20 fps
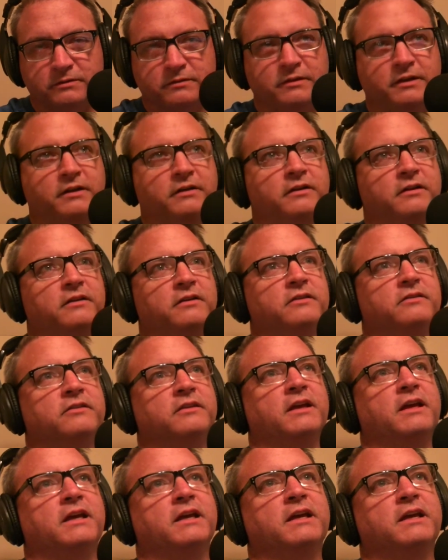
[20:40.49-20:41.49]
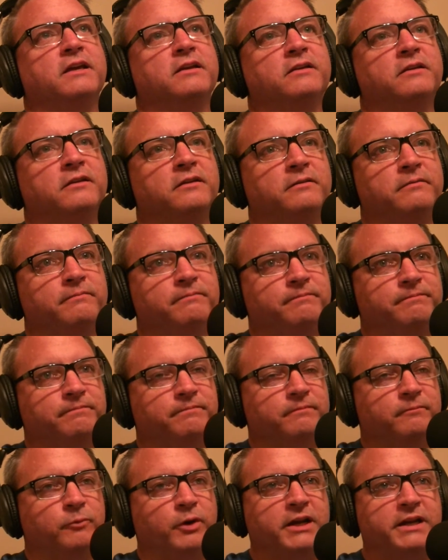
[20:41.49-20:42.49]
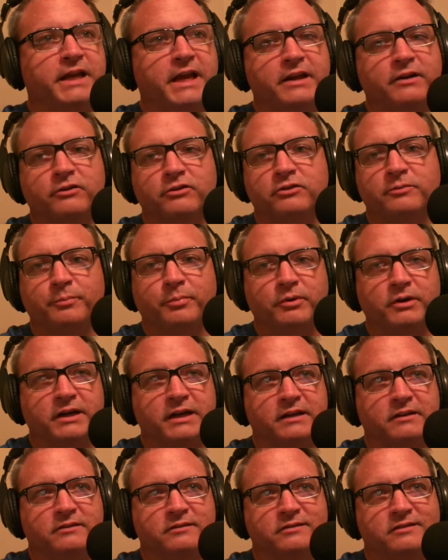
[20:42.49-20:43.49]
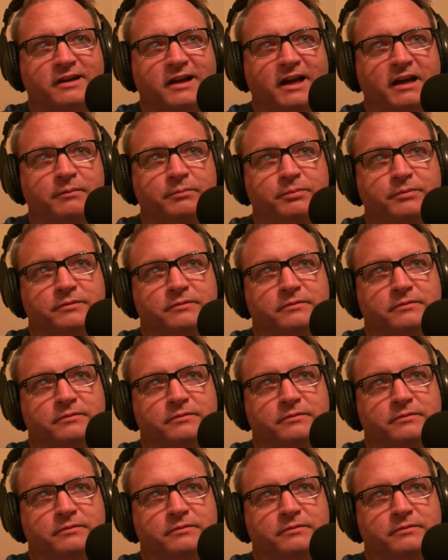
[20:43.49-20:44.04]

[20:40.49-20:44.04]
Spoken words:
There is a Radiator Springs type